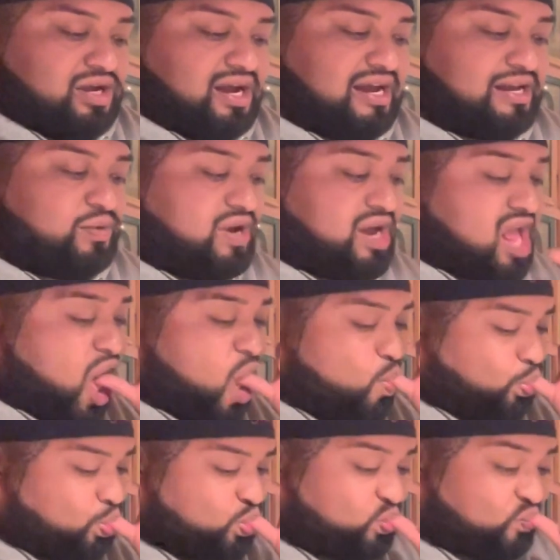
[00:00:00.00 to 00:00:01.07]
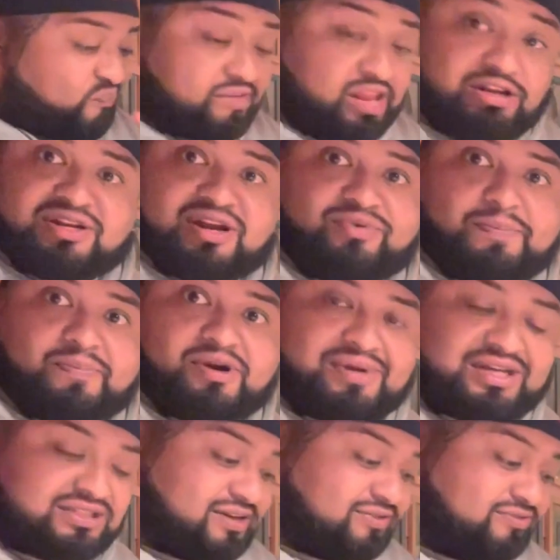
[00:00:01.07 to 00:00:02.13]
I wait. See, I already burned
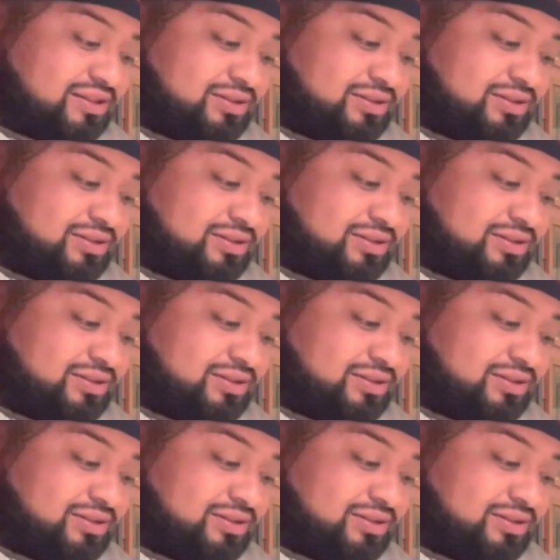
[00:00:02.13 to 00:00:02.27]
myself.